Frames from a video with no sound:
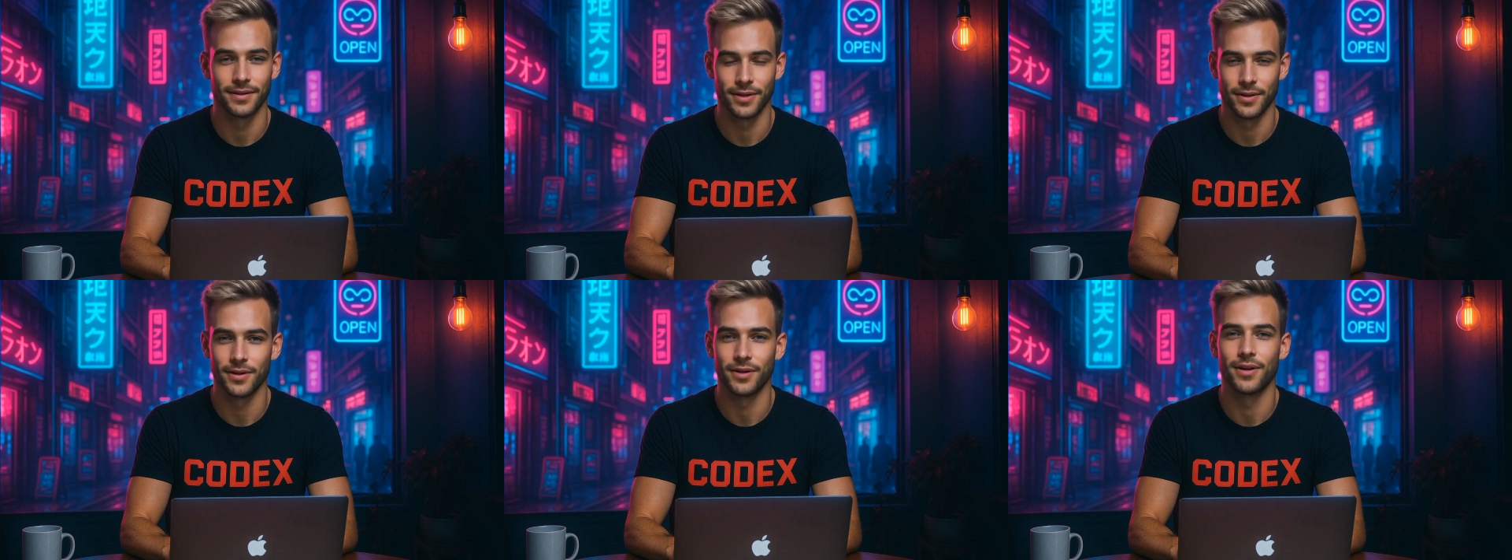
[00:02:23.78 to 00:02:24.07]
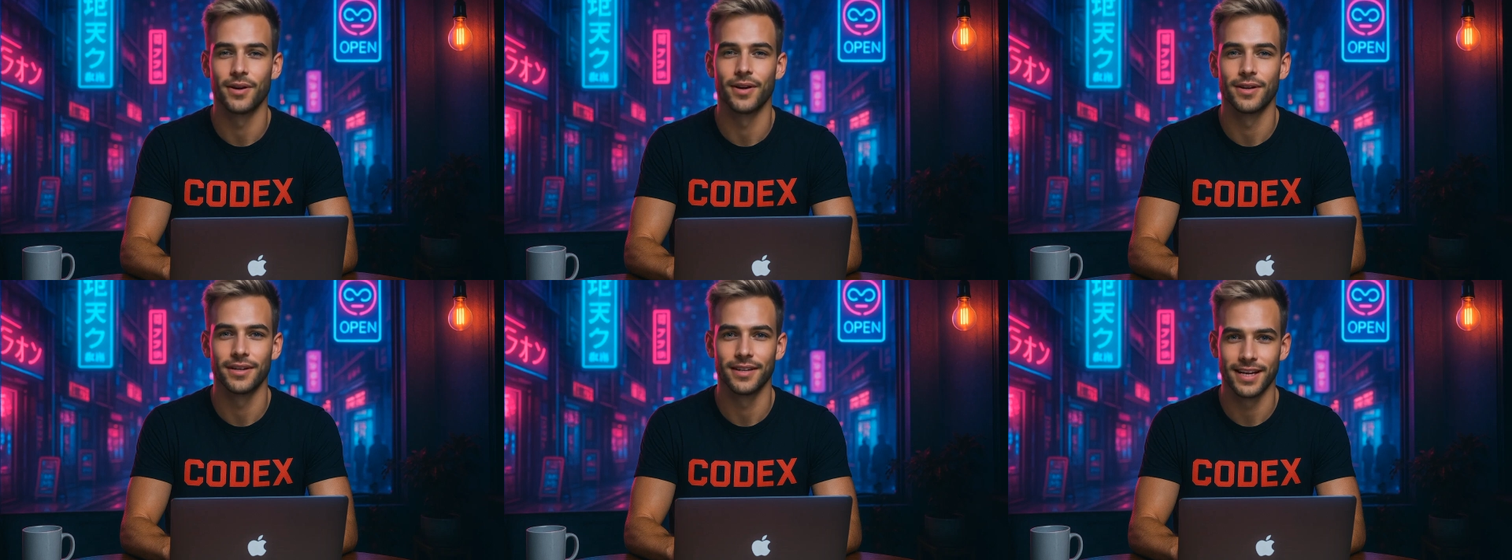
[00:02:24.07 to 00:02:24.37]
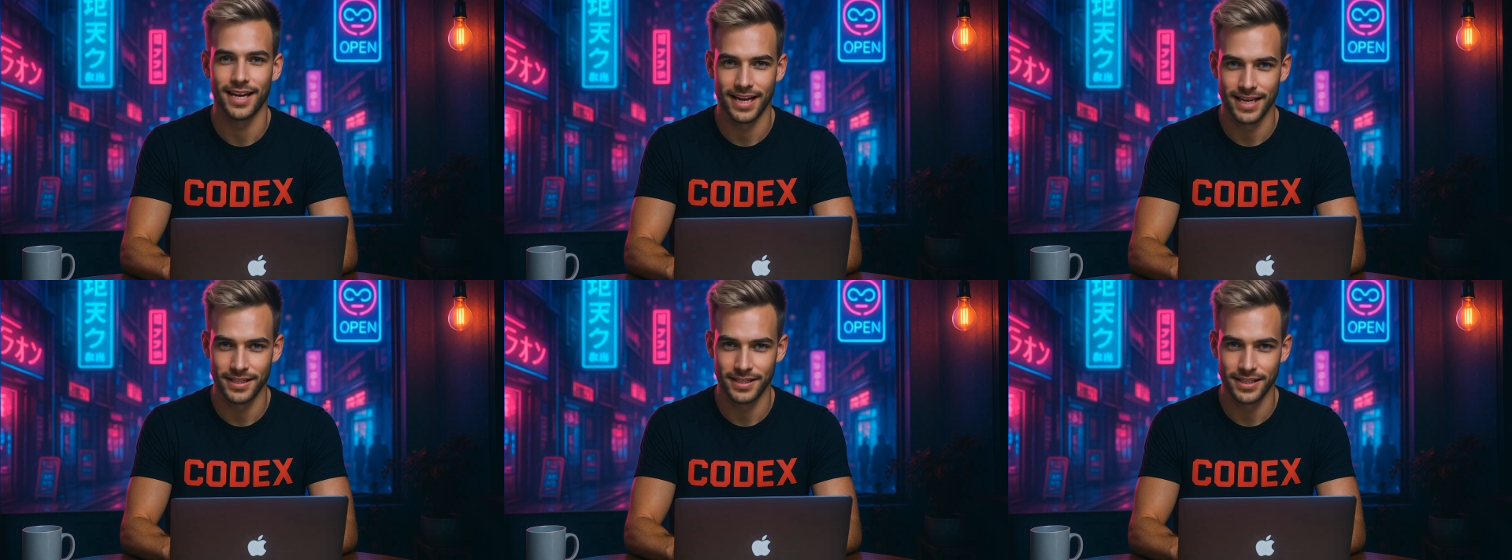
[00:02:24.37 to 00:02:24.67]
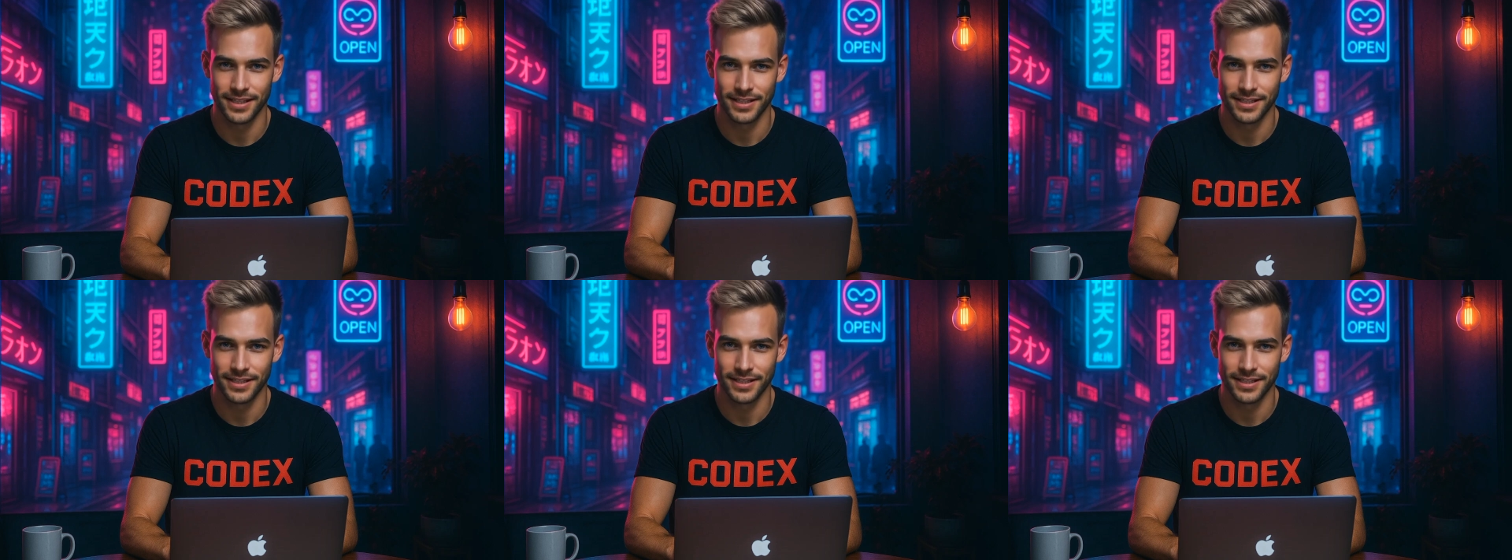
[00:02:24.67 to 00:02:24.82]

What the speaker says: Just head to